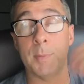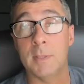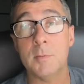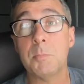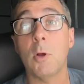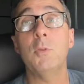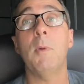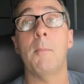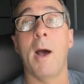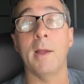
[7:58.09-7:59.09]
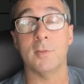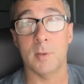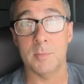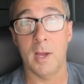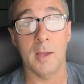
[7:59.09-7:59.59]
And this blows my mind
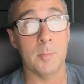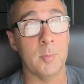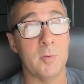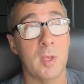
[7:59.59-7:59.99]
sometimes.